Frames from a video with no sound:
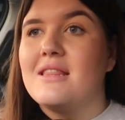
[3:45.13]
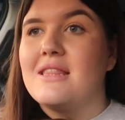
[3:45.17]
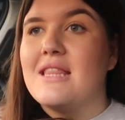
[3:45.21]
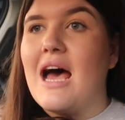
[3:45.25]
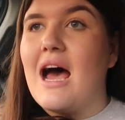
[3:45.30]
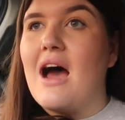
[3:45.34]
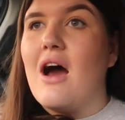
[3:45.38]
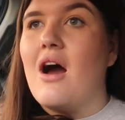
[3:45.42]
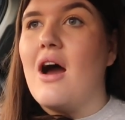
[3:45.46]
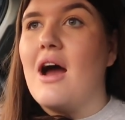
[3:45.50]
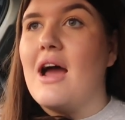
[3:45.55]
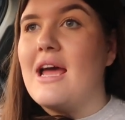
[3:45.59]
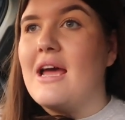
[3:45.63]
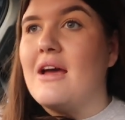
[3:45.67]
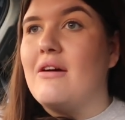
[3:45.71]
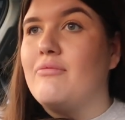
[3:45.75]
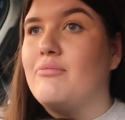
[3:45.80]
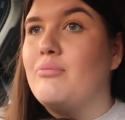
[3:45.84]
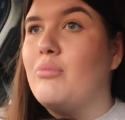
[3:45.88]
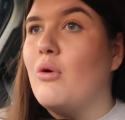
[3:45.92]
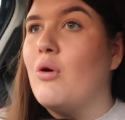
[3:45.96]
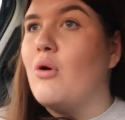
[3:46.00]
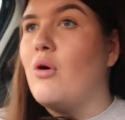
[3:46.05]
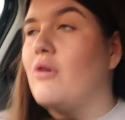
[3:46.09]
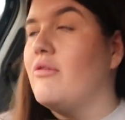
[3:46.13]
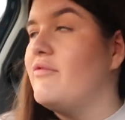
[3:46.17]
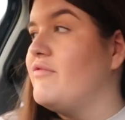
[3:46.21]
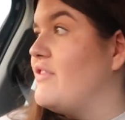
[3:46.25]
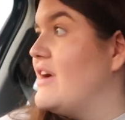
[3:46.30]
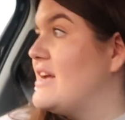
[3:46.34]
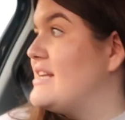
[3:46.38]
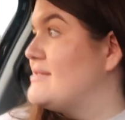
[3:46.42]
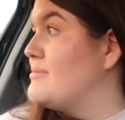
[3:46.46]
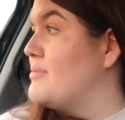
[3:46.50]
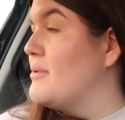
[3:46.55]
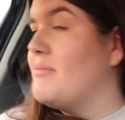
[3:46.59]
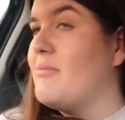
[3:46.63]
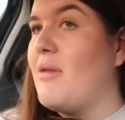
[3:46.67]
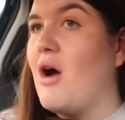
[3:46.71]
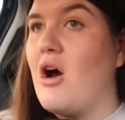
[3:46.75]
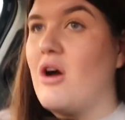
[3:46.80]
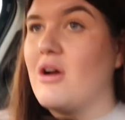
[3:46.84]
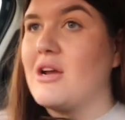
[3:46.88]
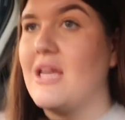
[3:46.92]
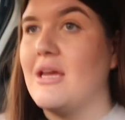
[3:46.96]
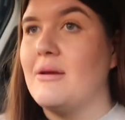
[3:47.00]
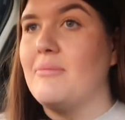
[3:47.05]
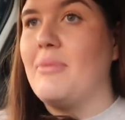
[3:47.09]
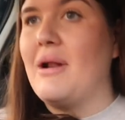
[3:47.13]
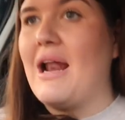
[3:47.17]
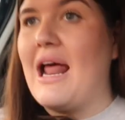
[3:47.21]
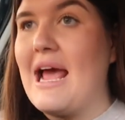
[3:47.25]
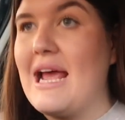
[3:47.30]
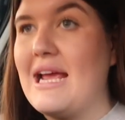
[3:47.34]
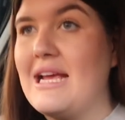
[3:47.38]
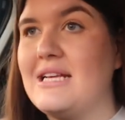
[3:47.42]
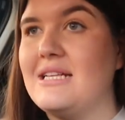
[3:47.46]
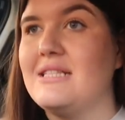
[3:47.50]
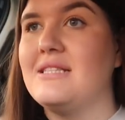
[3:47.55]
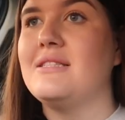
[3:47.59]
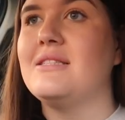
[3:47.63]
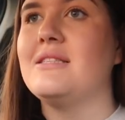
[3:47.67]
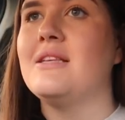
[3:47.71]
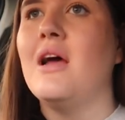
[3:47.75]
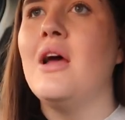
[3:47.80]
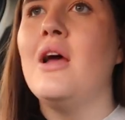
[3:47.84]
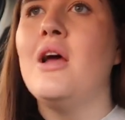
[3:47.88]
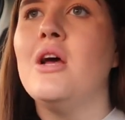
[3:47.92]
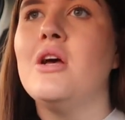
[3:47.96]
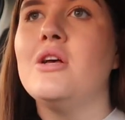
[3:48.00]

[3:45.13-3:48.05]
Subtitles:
that I have bought on Facebook Marketplace.